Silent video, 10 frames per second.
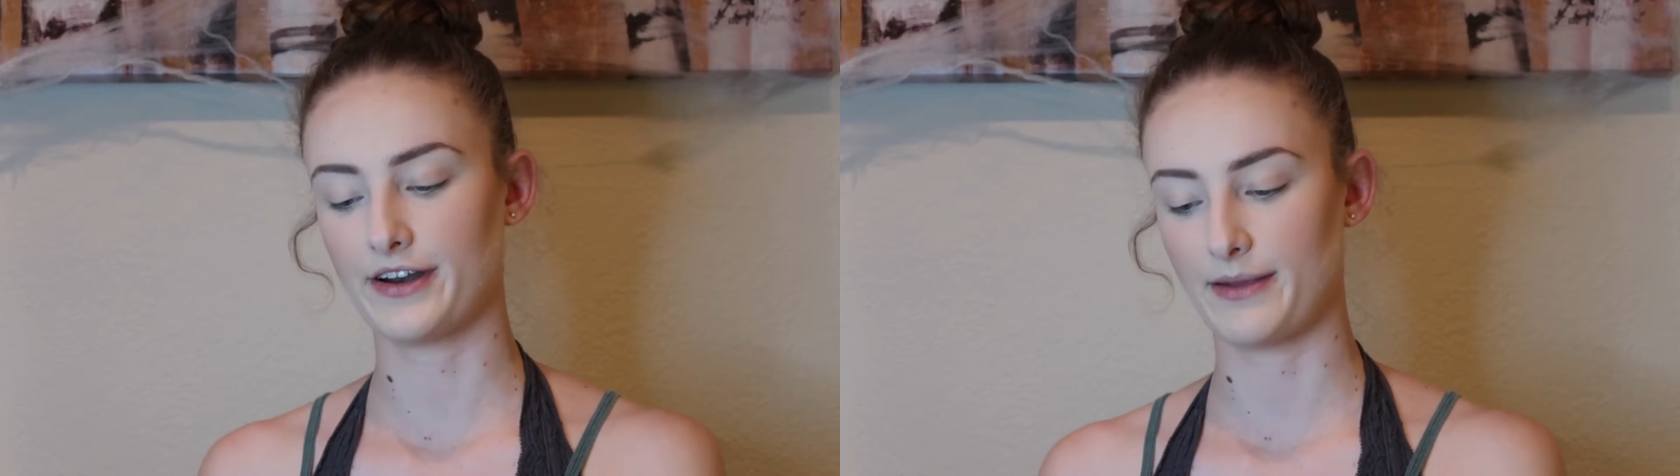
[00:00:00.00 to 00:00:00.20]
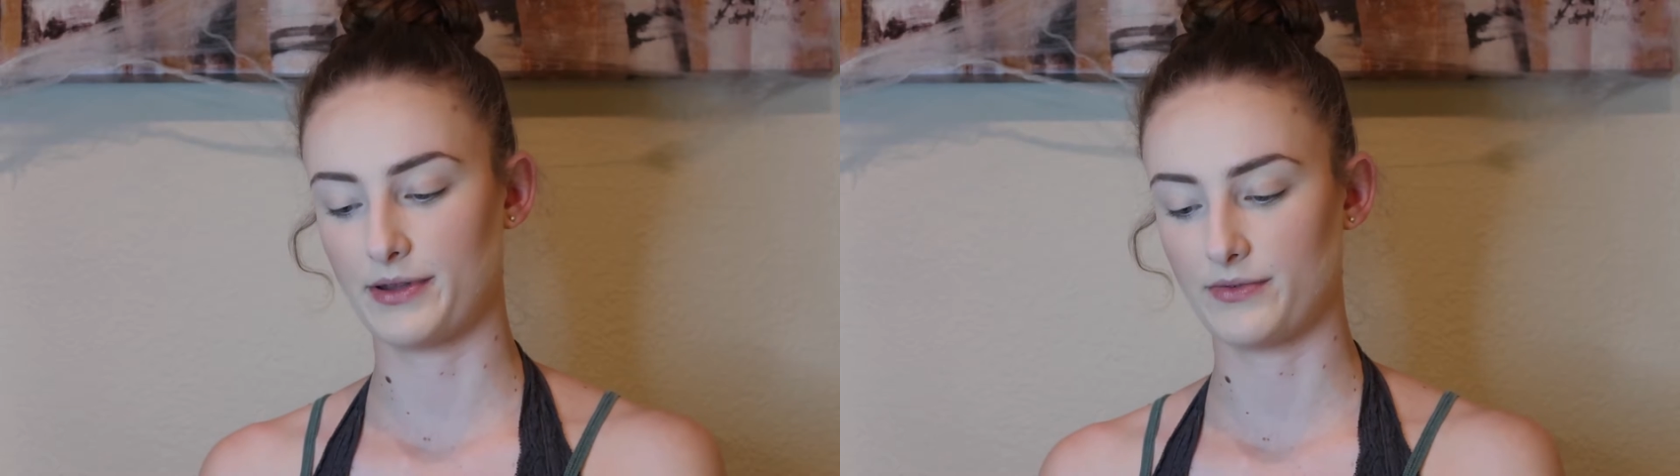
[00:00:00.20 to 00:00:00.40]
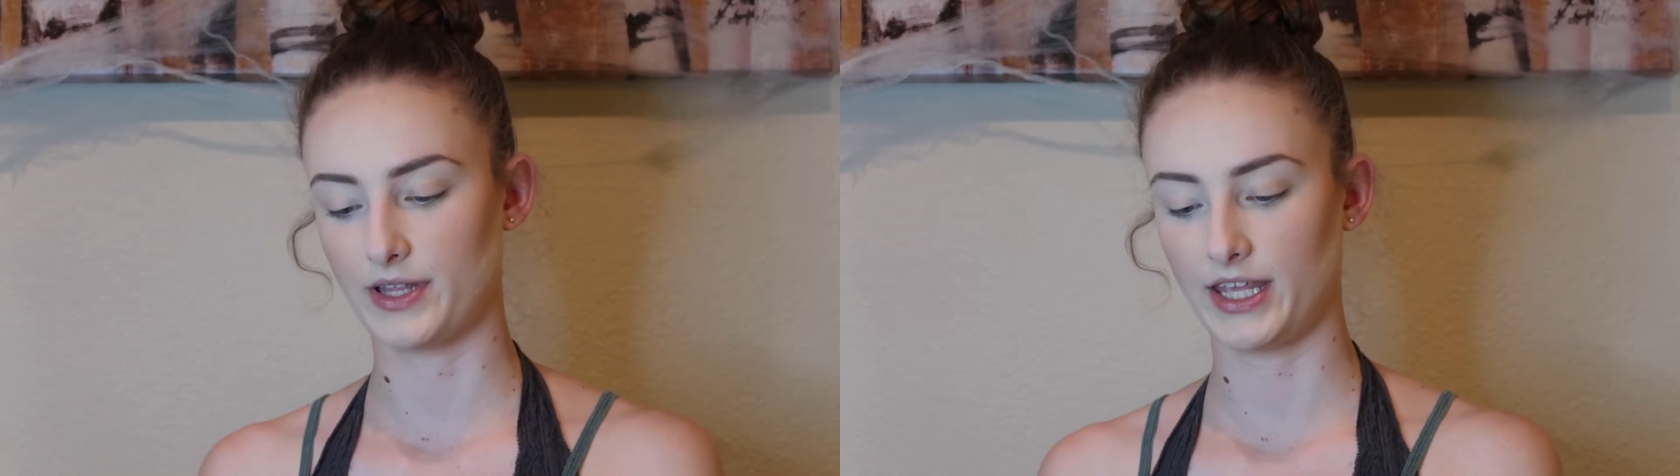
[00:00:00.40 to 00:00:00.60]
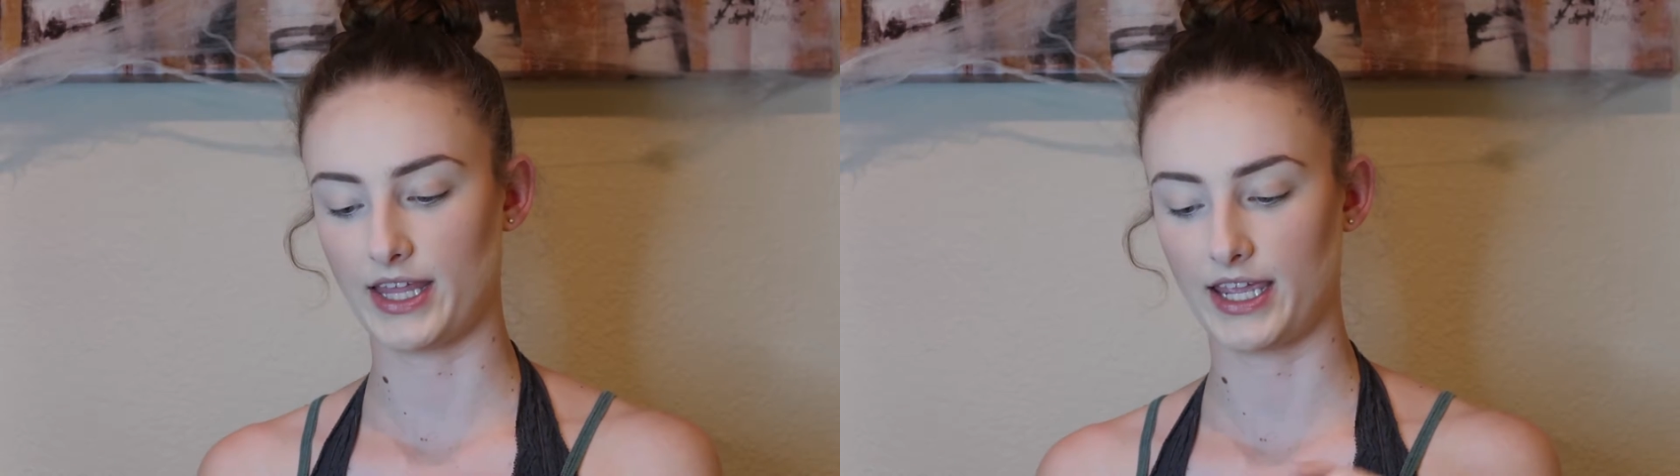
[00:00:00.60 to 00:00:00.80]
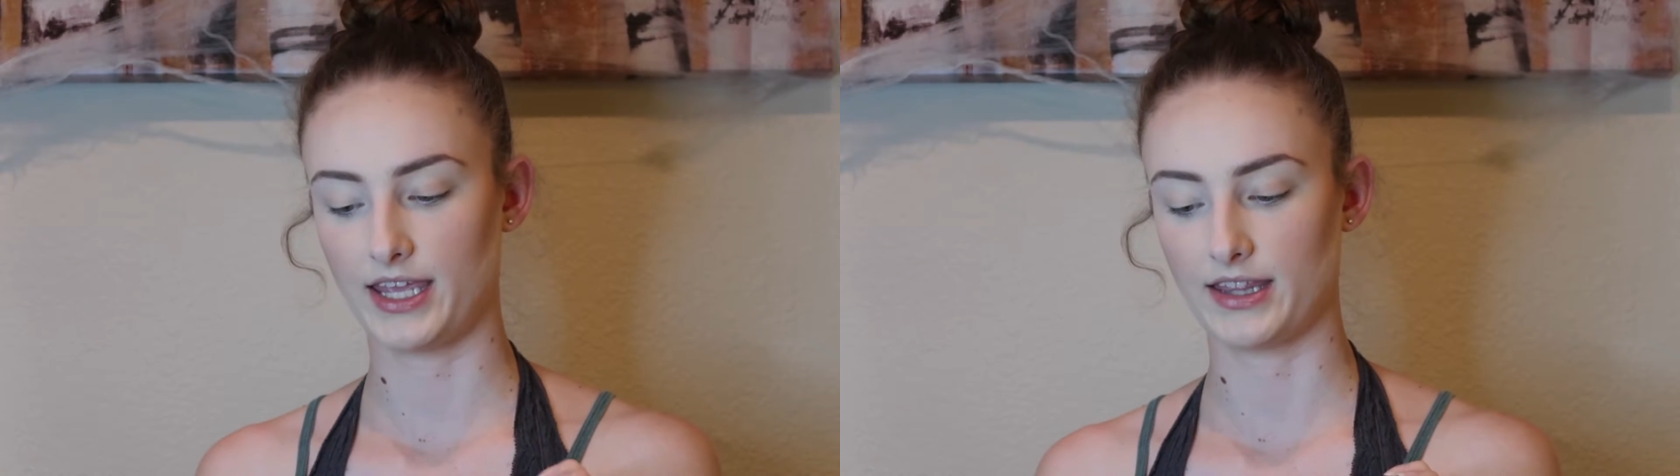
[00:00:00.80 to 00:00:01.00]
and I've been really
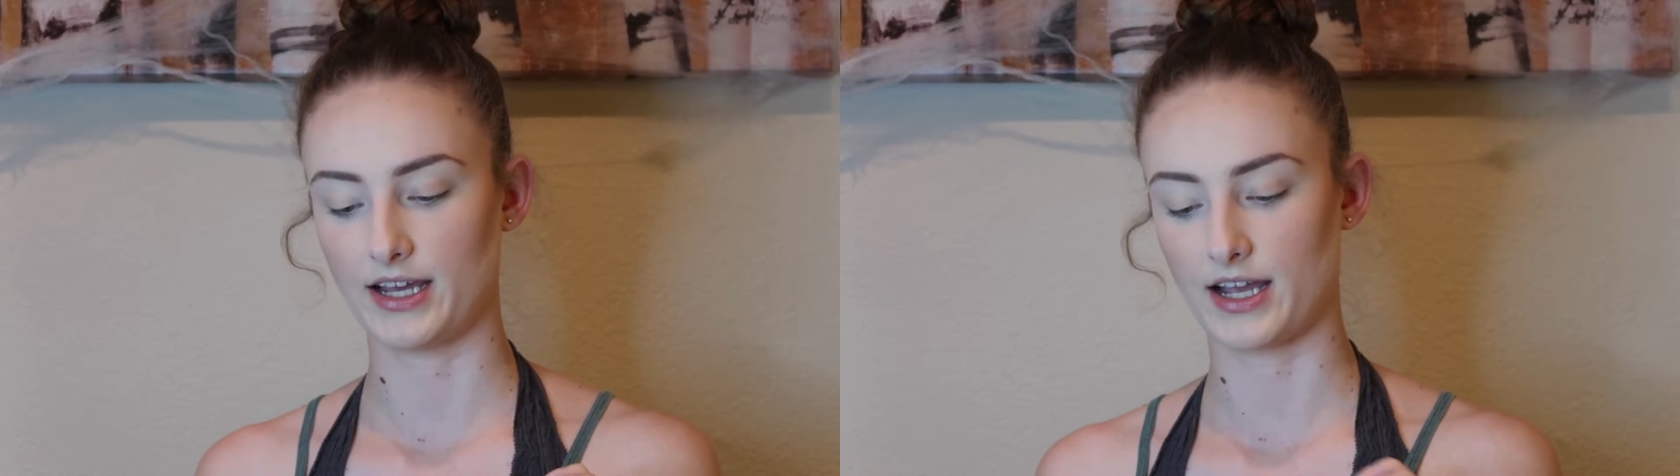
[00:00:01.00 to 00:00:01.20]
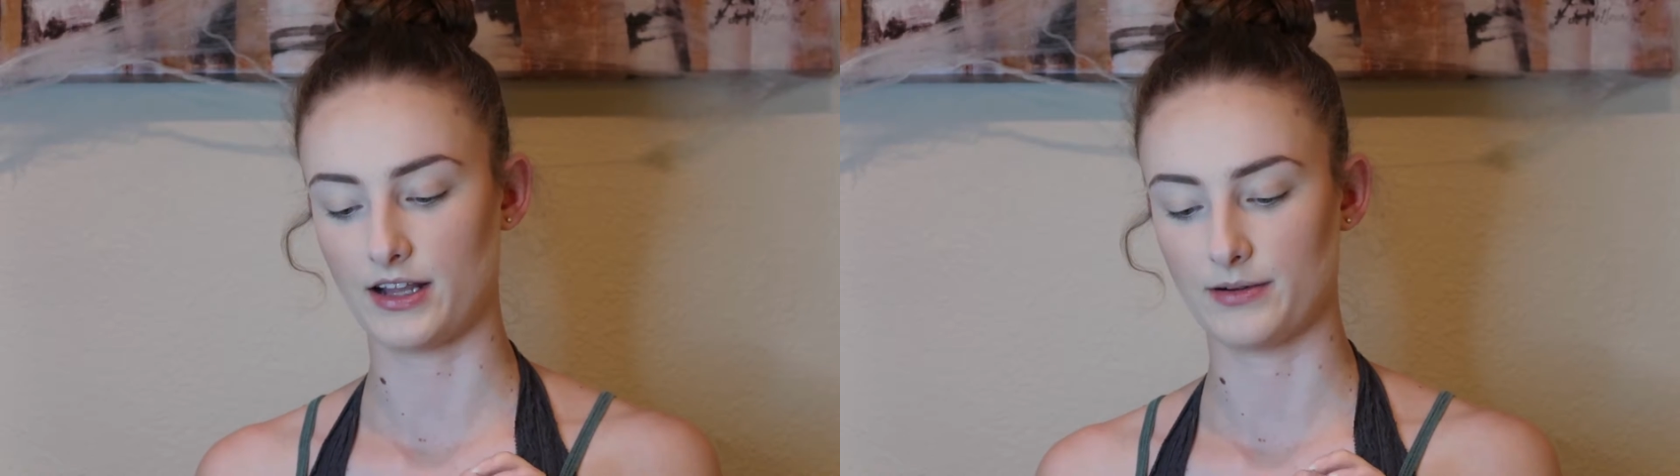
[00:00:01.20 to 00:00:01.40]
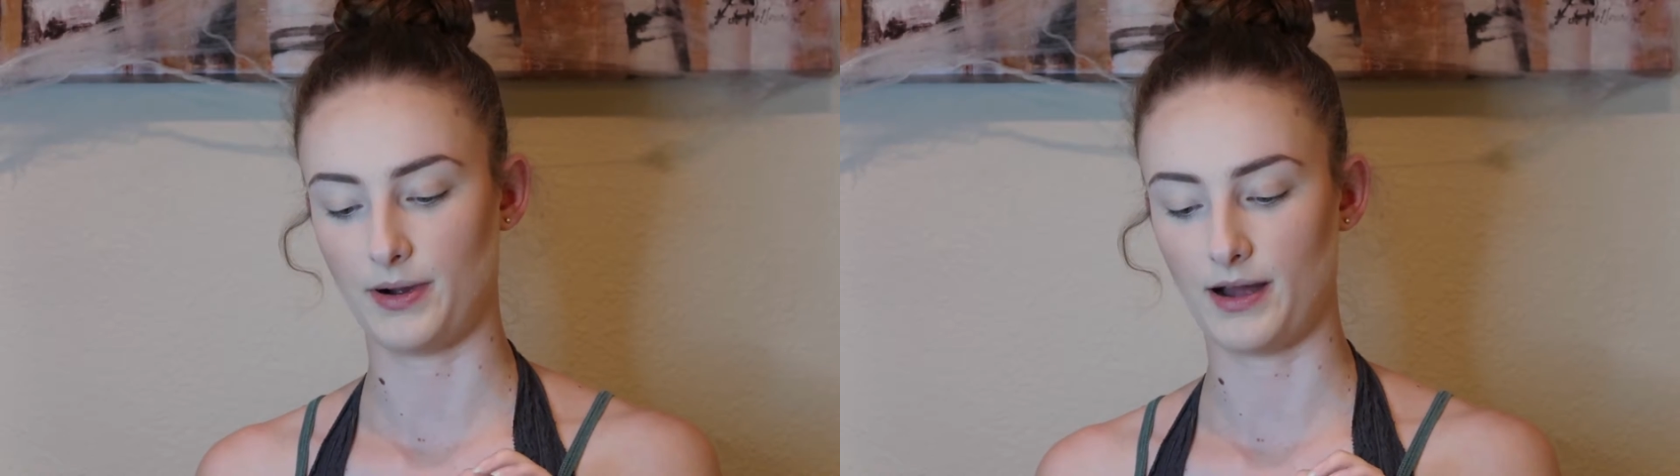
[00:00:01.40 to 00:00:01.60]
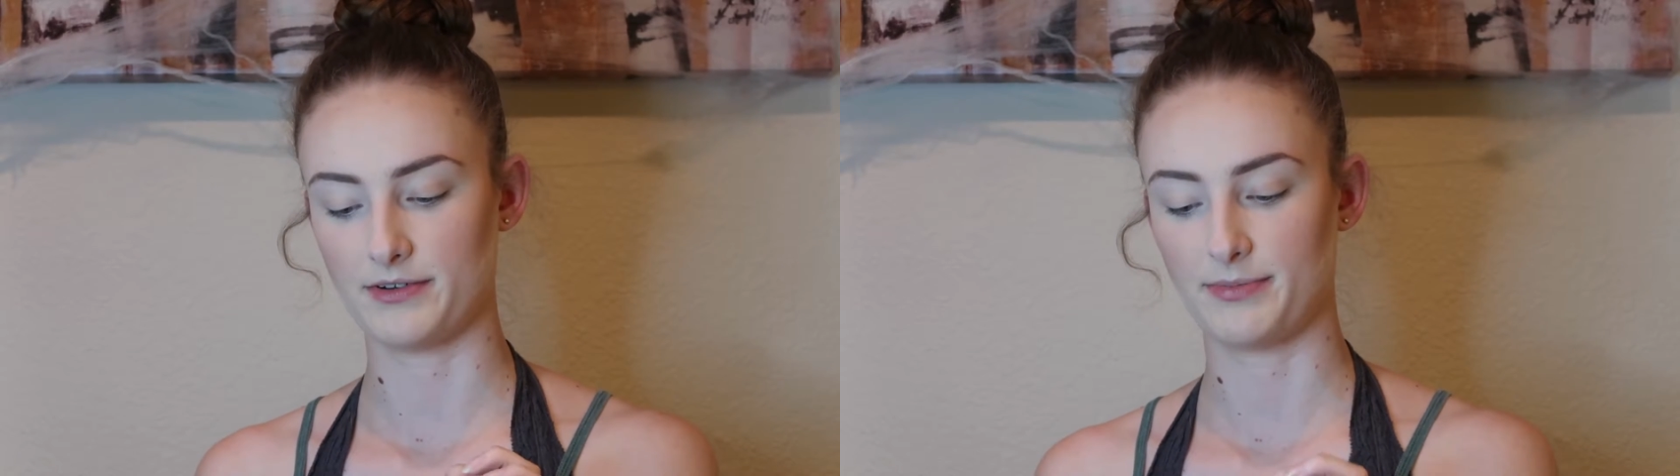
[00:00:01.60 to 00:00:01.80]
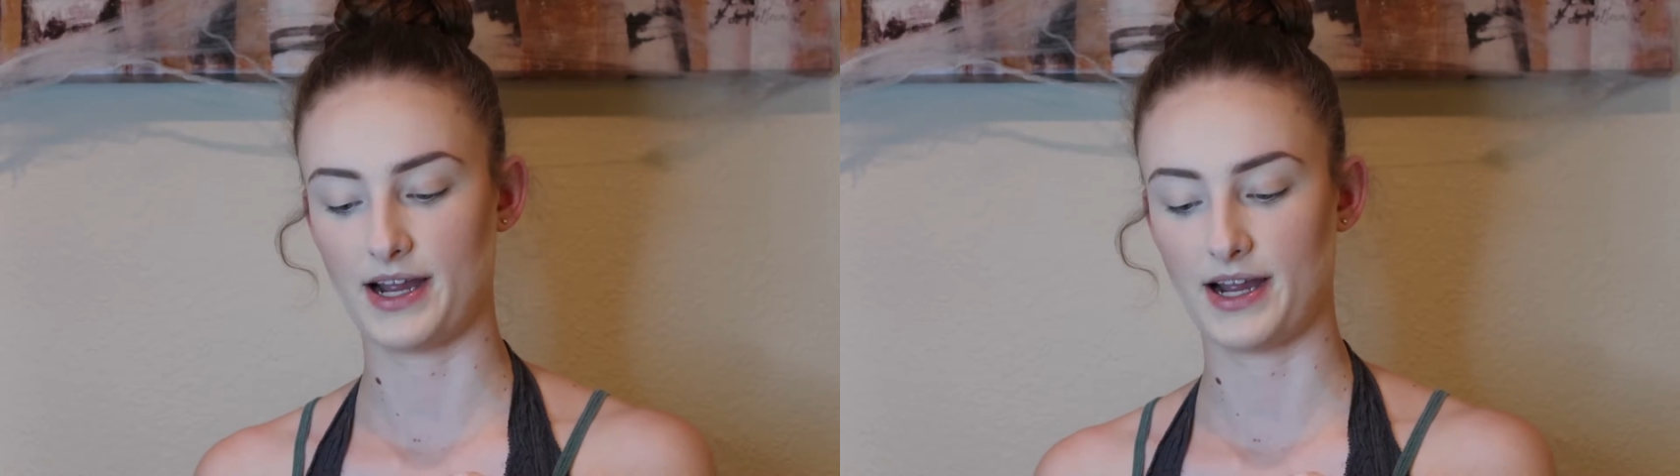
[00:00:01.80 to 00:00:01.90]
liking the ColourPop